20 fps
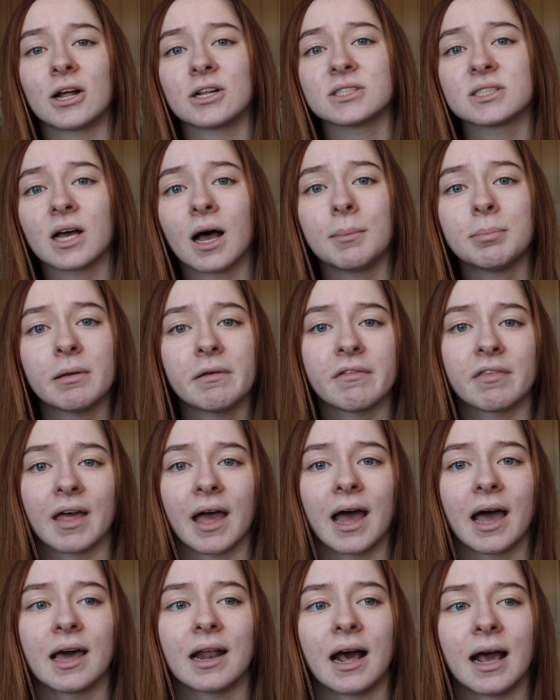on top of
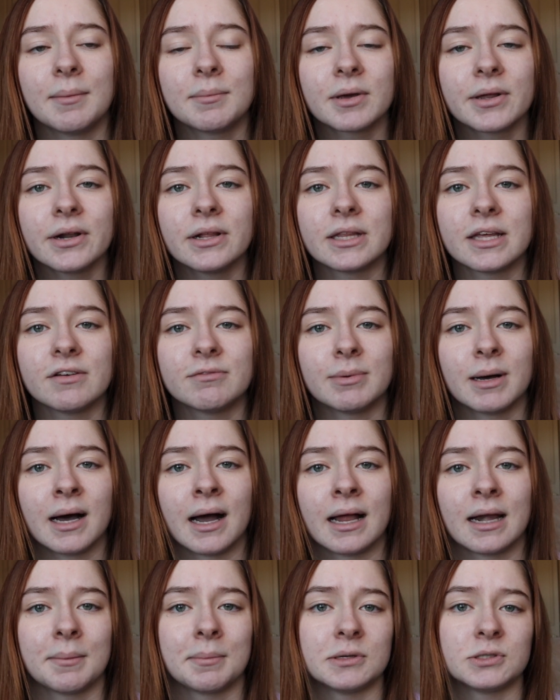that, I'm gonna leave
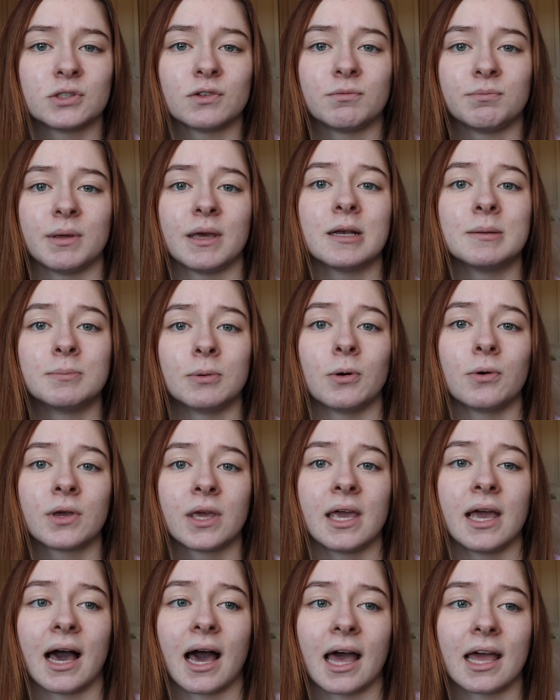behind a bunch of big
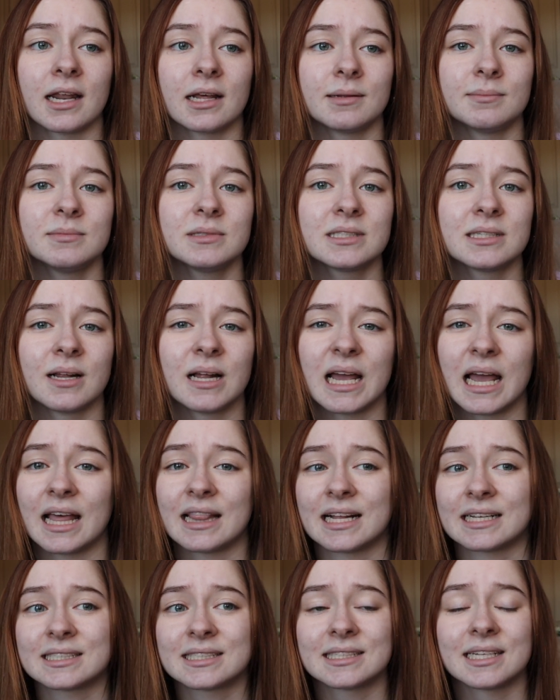bulky items, and
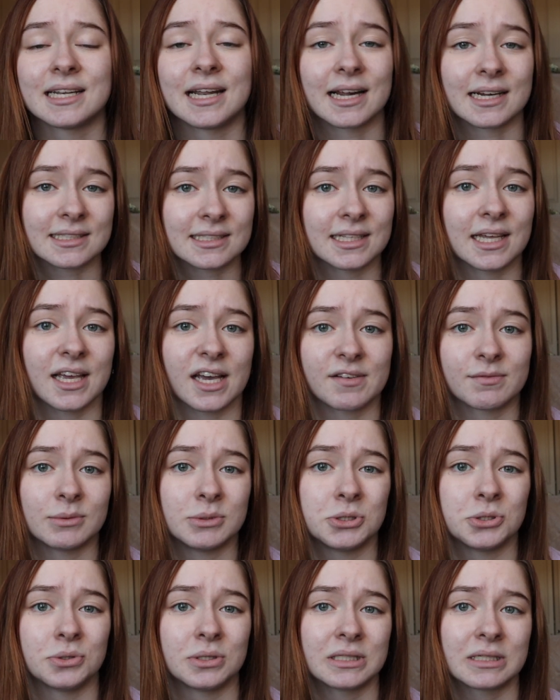that's the next thing I've been
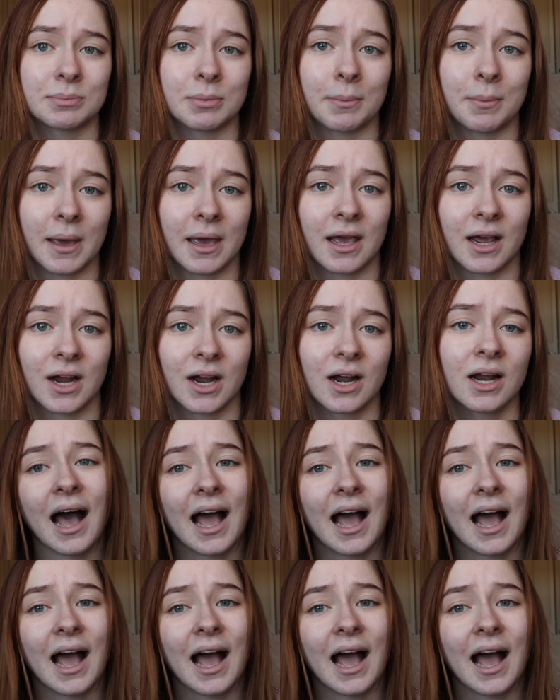doing to prepare.